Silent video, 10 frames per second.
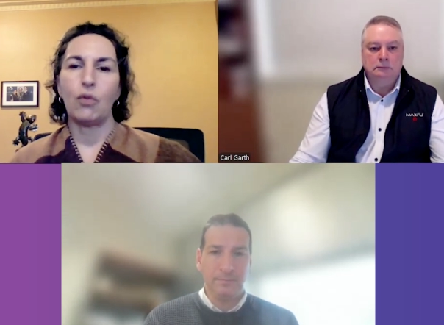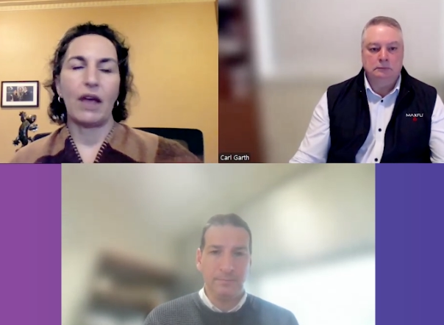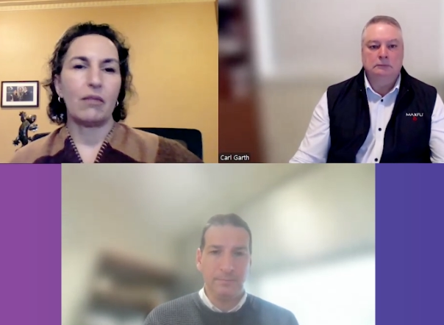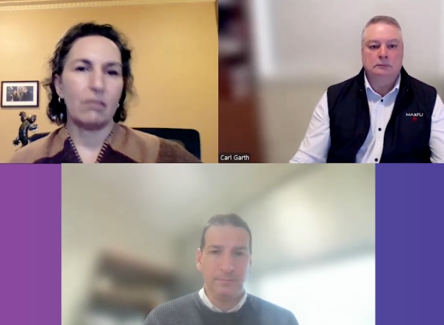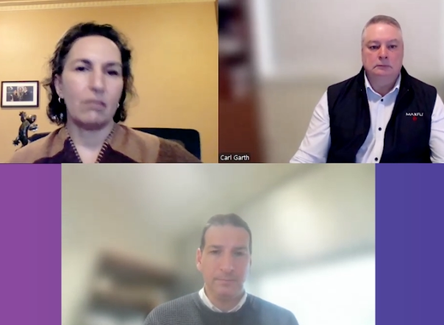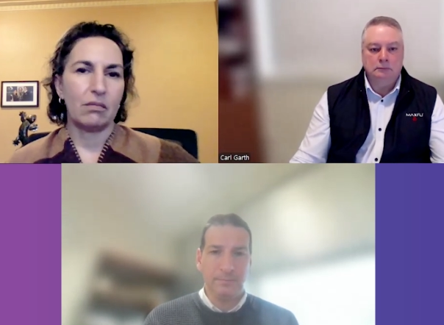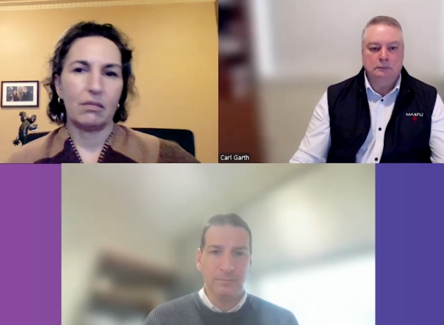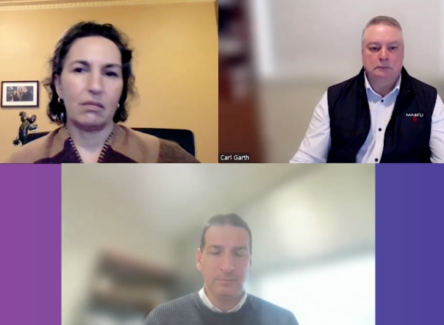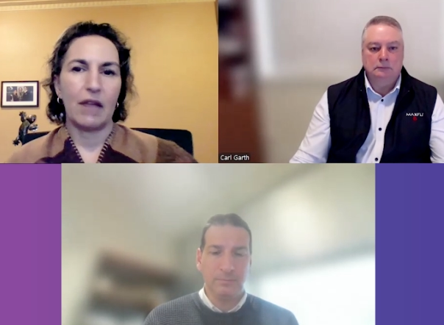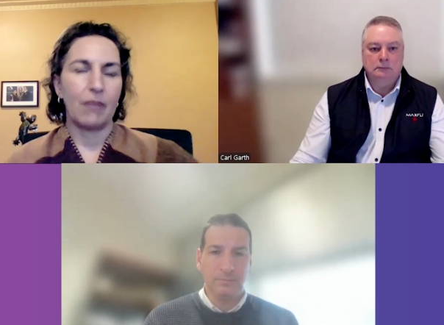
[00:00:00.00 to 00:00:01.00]
Speaker 1: that
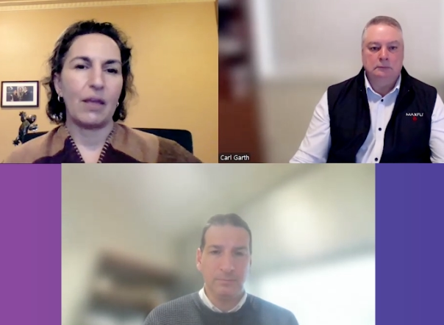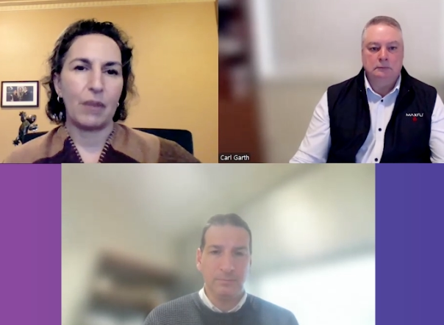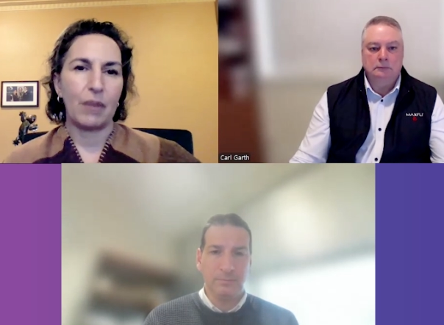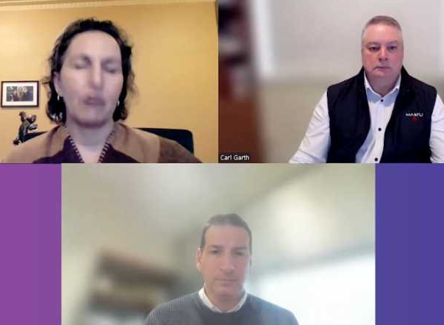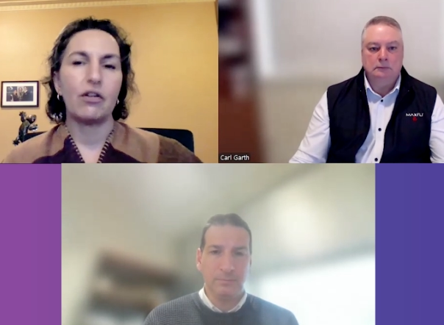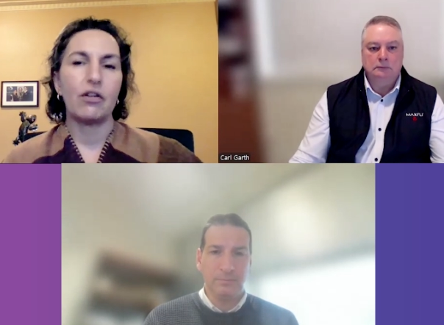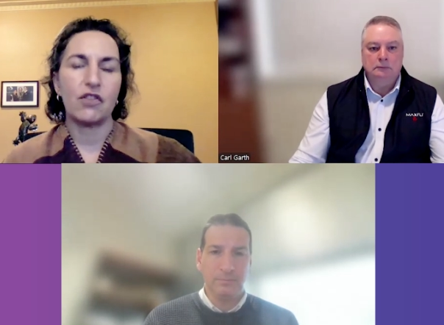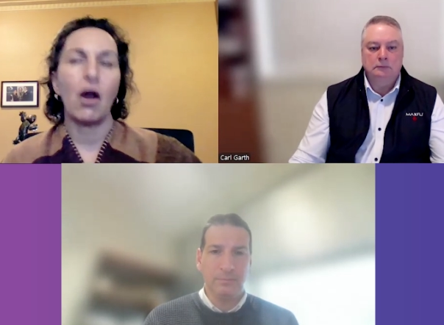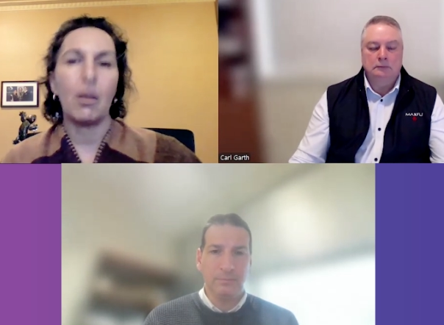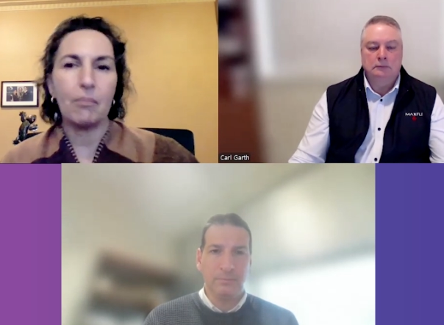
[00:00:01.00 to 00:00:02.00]
yeah, that period of
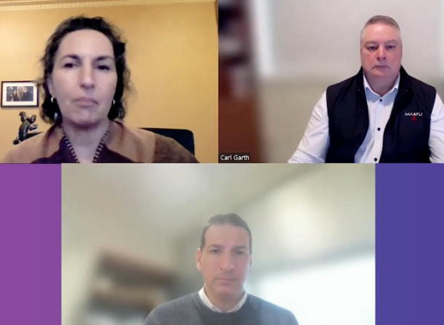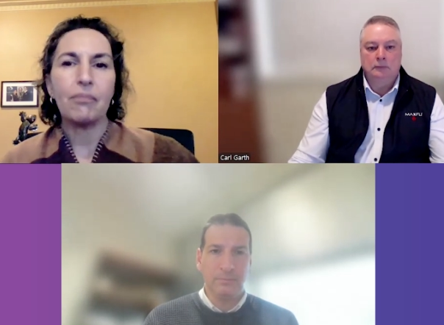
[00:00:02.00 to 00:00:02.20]
time.